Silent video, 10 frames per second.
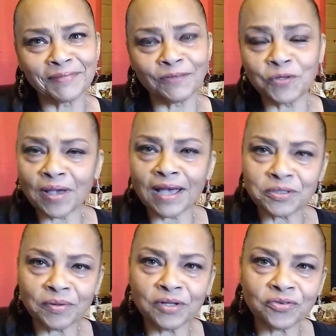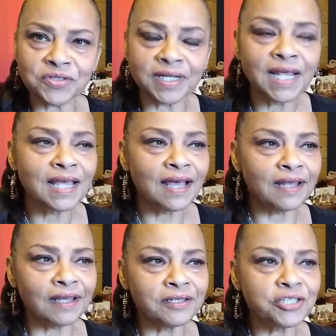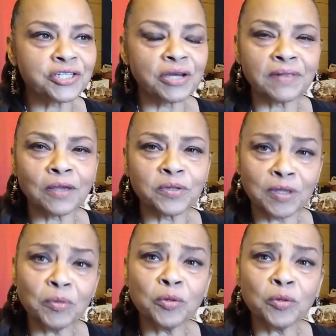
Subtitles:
If you guys are interested, I'd like to share that with you.